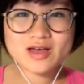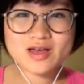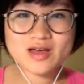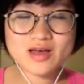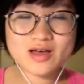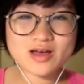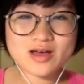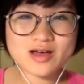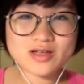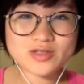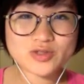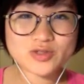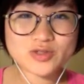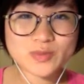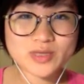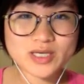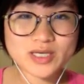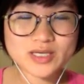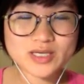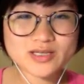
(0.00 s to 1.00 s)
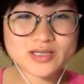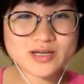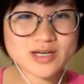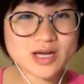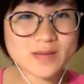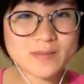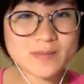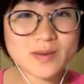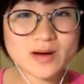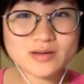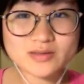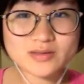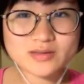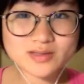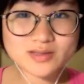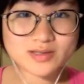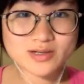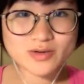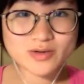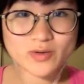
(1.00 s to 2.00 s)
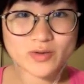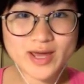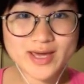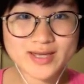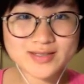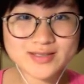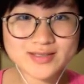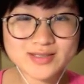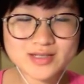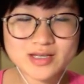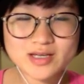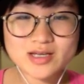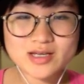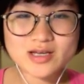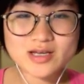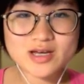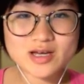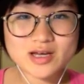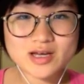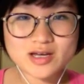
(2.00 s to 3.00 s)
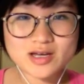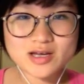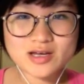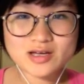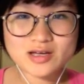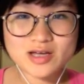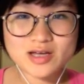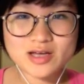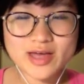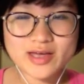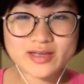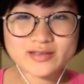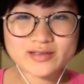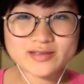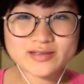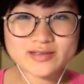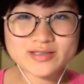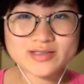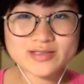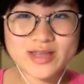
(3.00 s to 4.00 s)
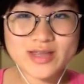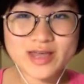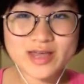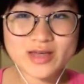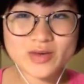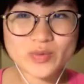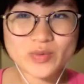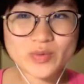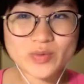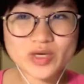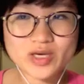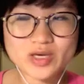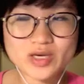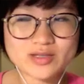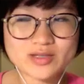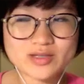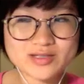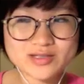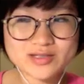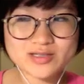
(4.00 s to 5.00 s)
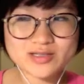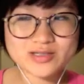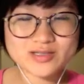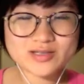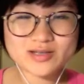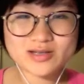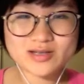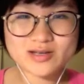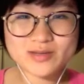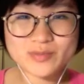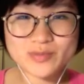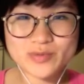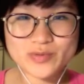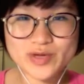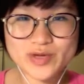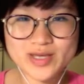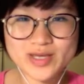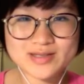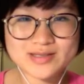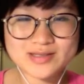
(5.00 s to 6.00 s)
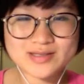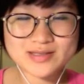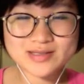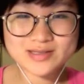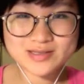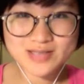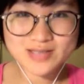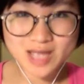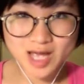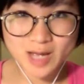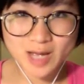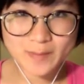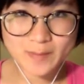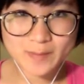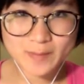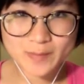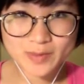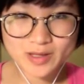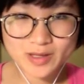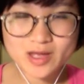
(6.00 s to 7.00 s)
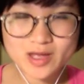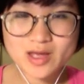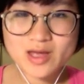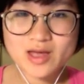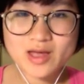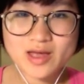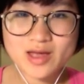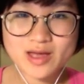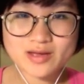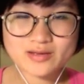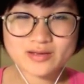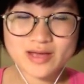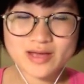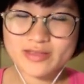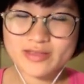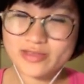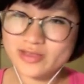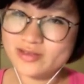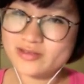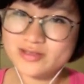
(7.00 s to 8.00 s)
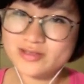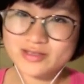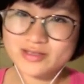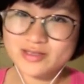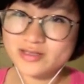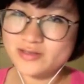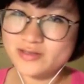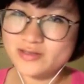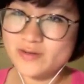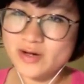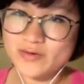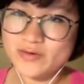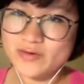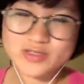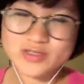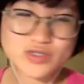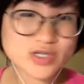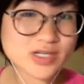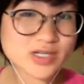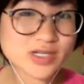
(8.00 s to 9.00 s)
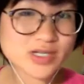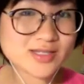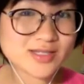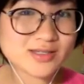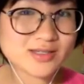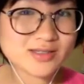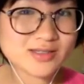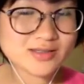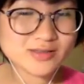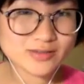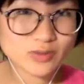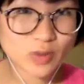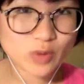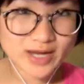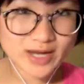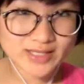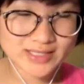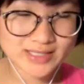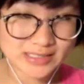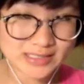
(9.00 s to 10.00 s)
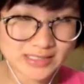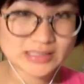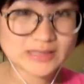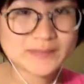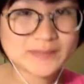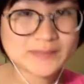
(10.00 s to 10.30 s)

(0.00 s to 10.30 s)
To begin, talk about the grade, and then we did the brain dump. And I think this is very interesting writing.